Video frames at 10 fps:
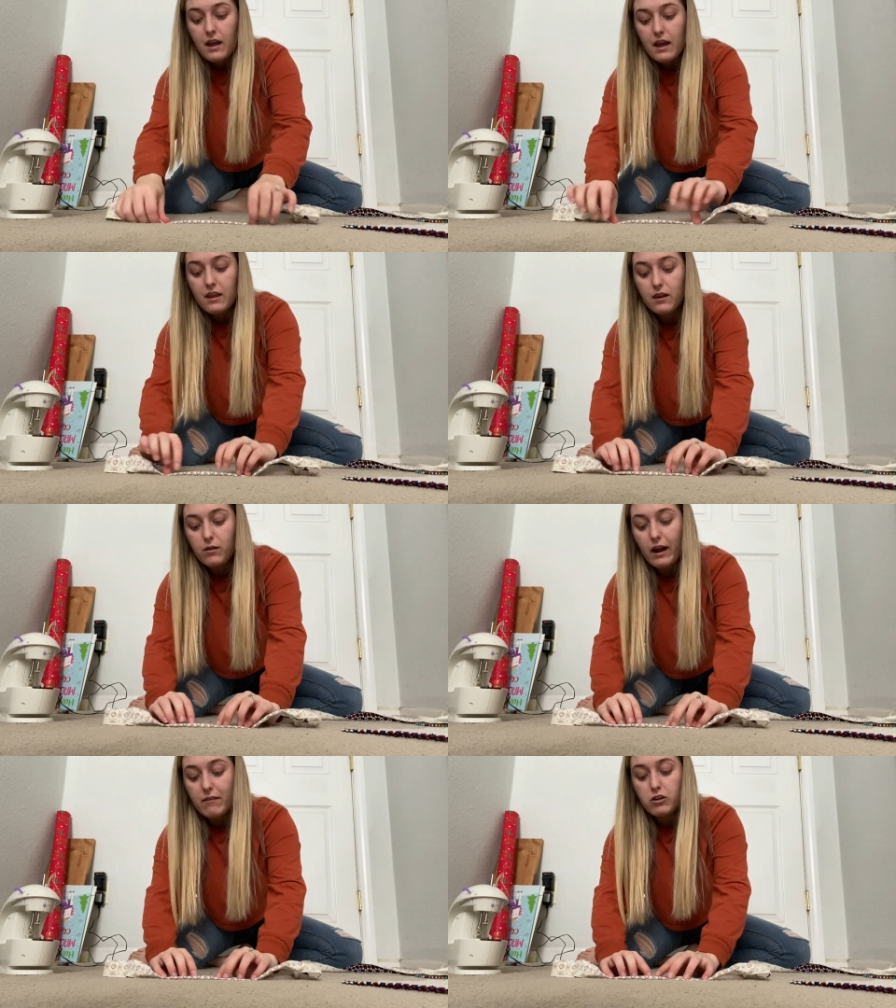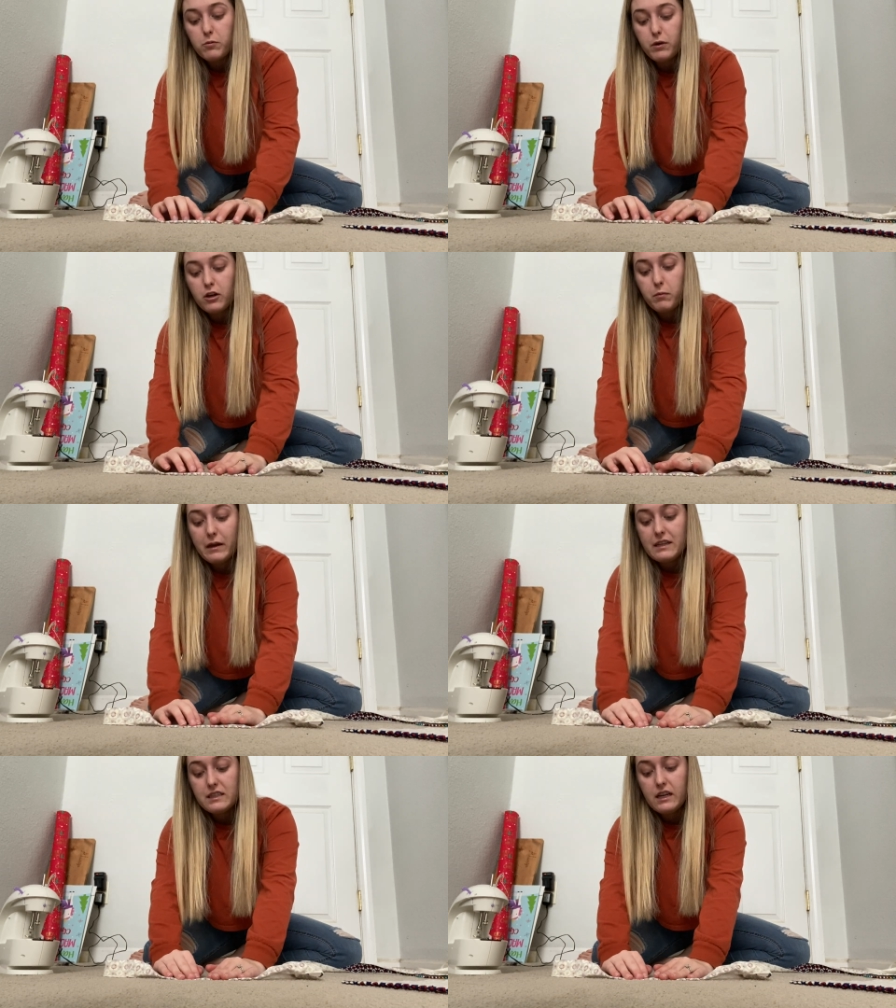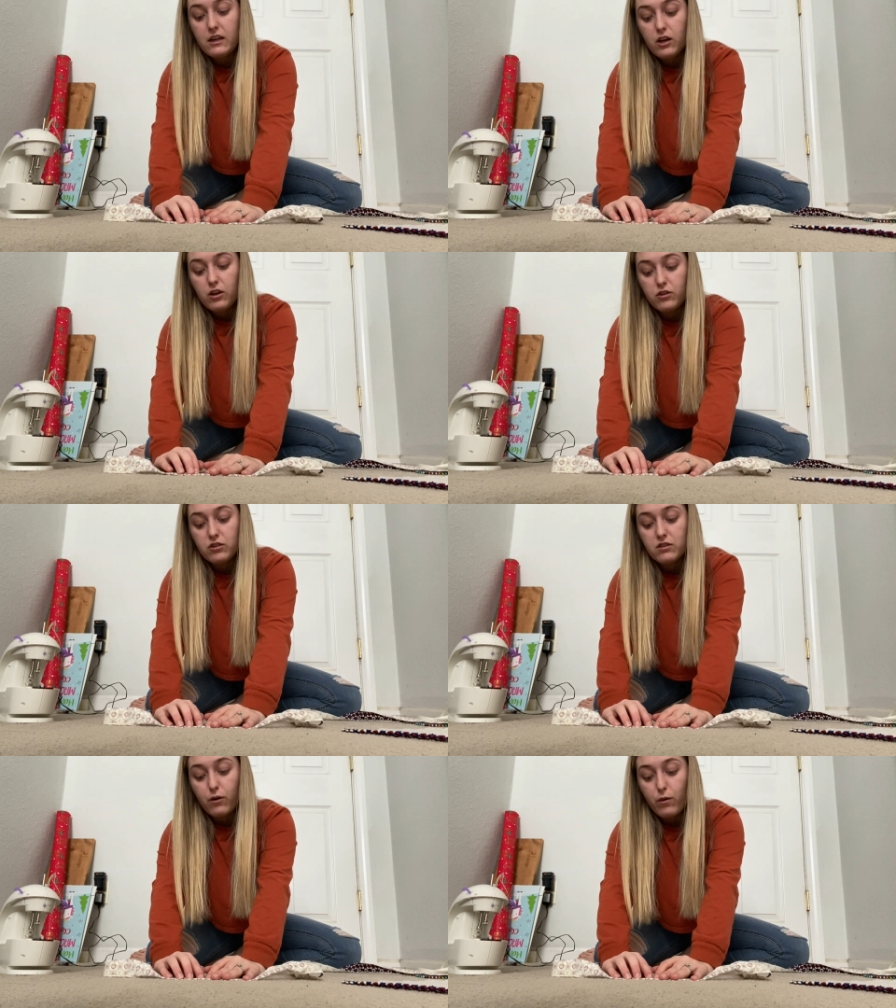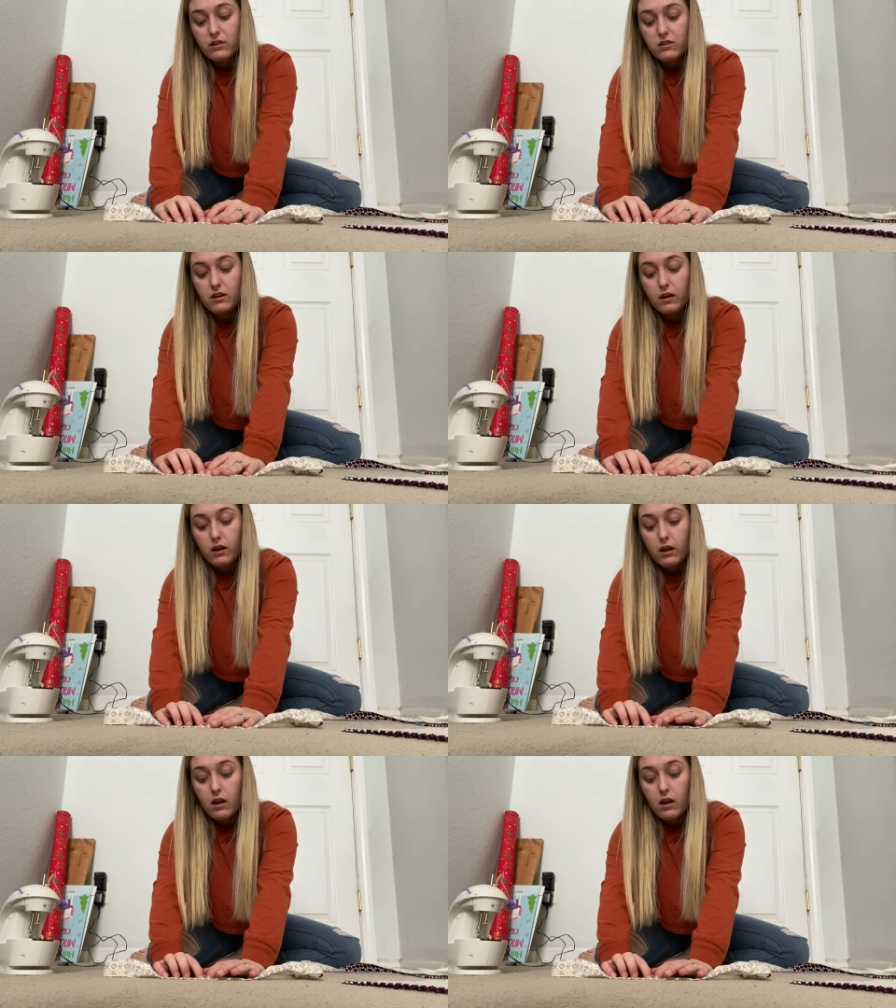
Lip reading: And then after you put your pins in, you're just going to